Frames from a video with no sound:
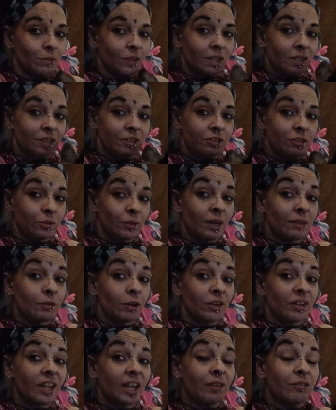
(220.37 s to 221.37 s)
And I still have
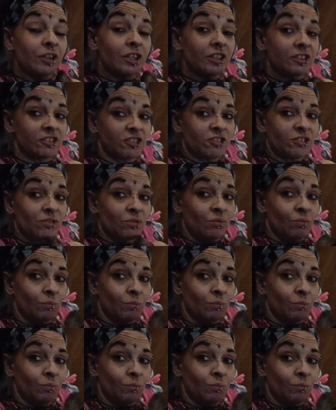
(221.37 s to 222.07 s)
all the evidence.